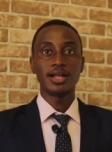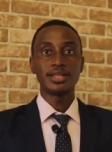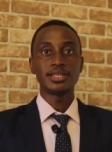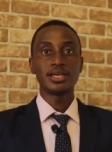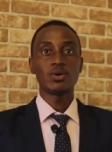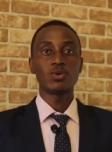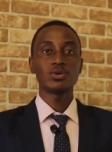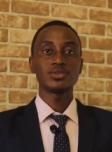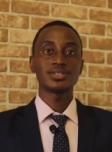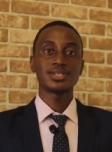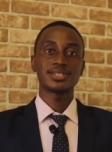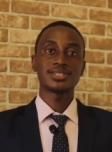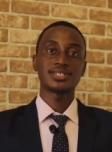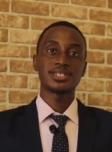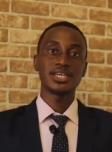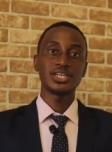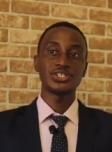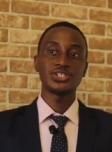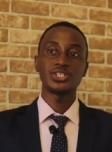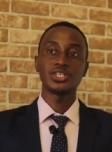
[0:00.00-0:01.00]
There was a
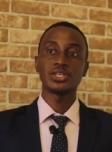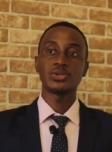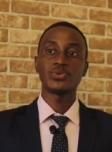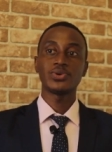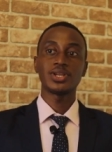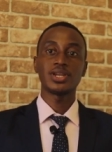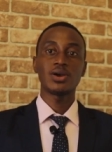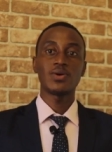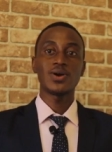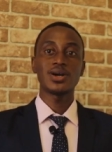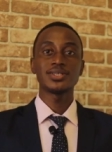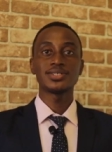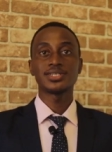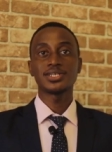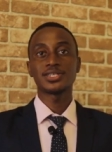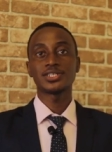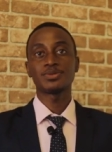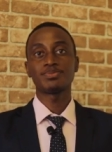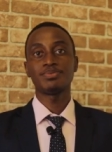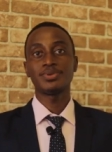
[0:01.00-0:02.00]
session when I was
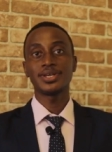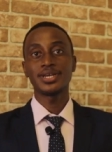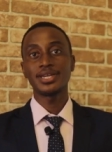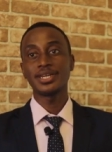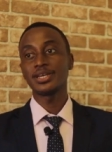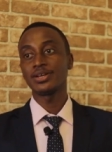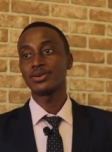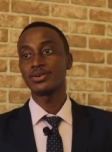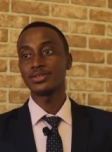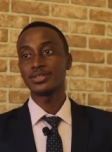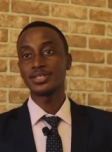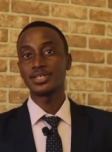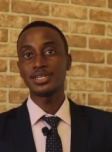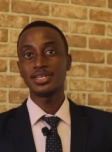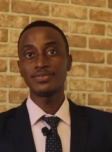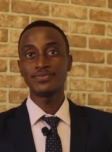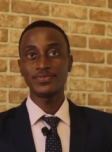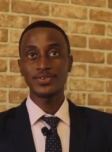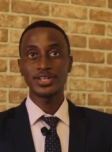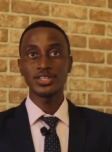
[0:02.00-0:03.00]
explaining on
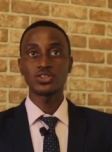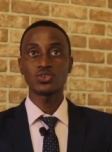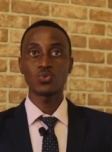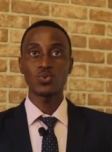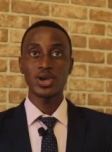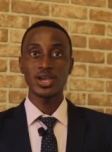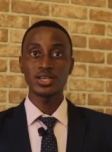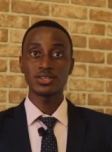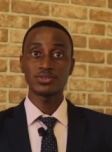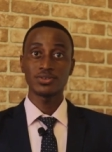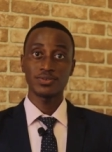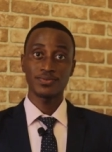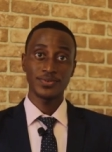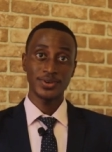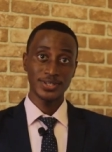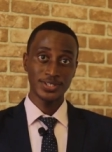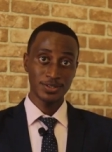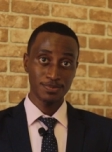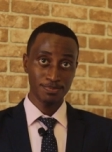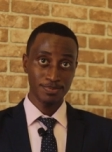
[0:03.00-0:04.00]
different ways of
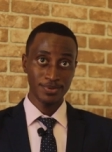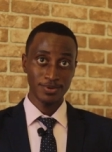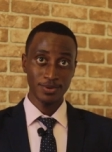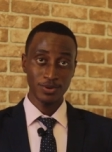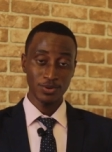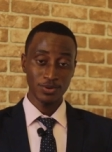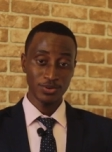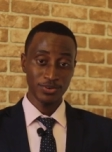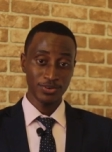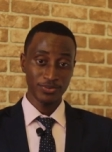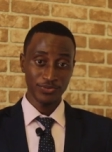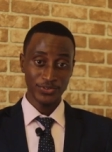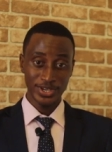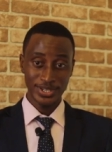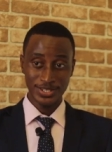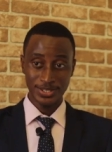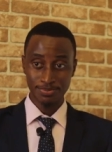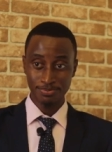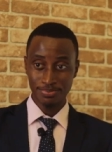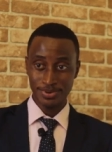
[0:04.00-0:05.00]

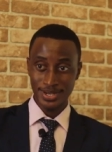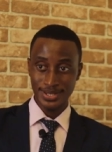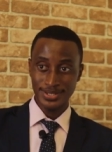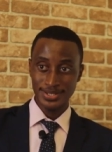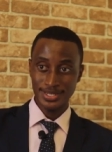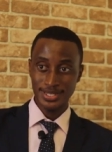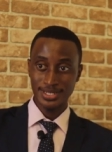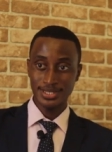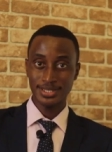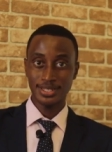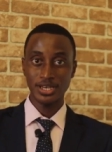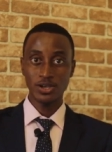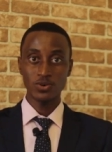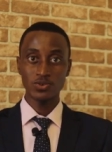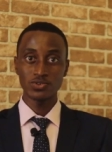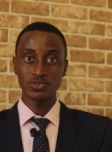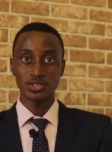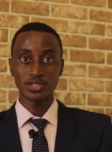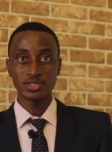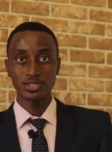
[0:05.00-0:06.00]
expressing the
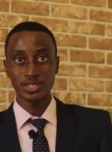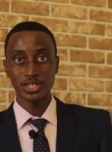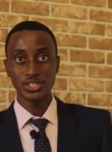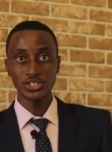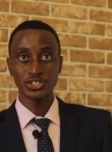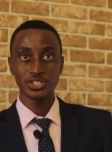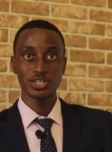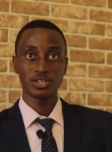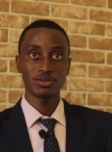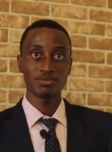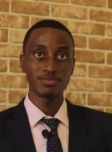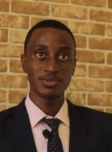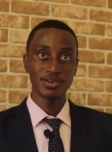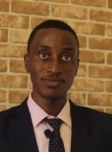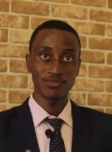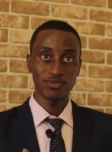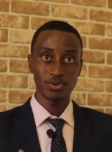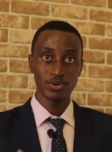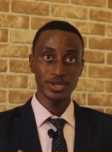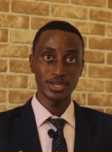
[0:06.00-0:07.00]
concentration of the
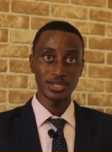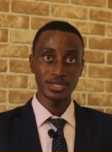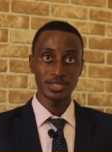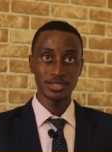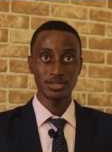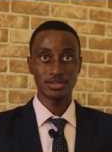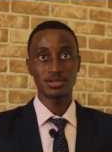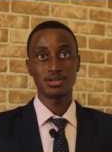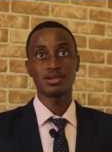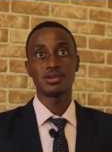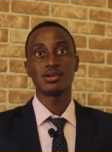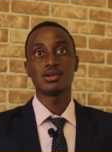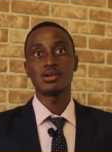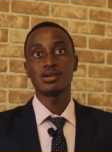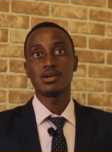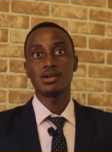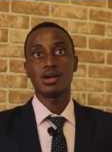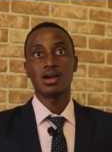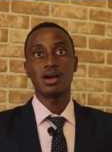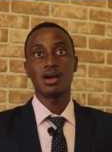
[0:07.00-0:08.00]
fluid,
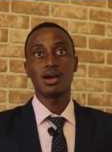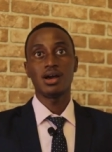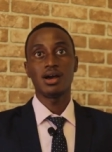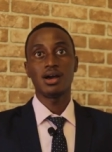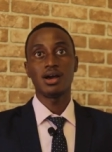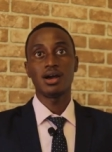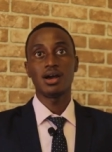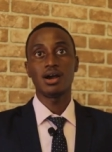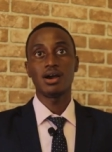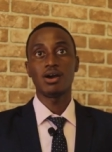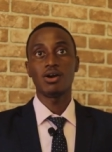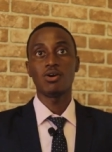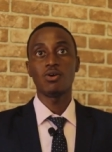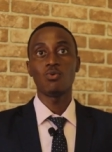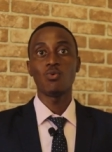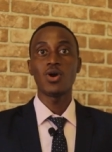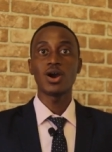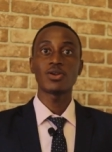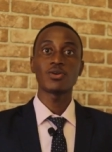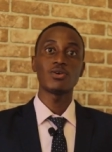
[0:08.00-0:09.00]

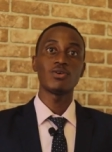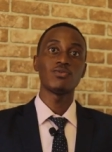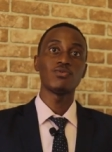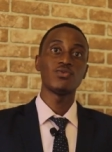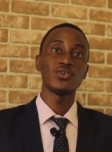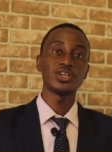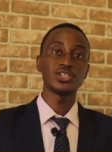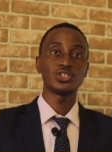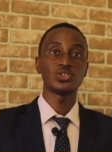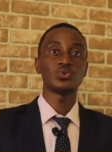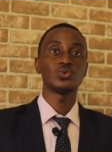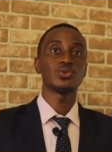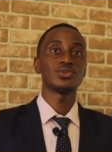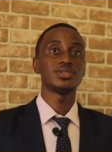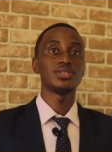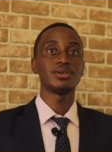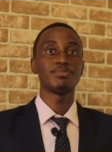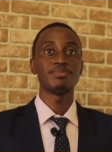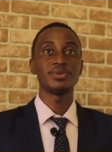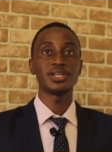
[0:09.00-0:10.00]
one of which
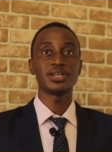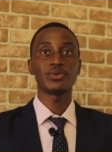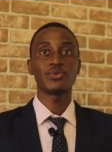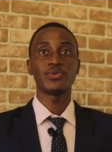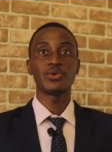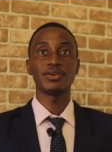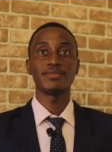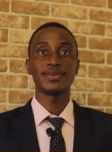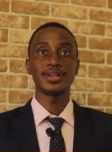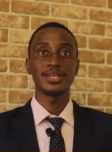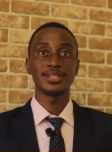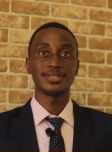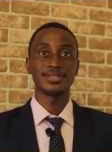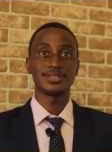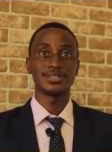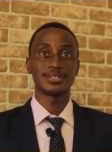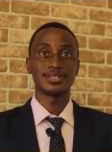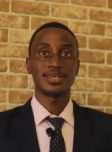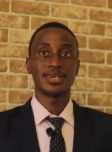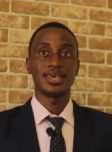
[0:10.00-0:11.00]
was the
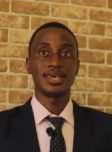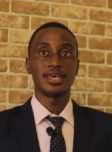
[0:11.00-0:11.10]
Milliequivalents.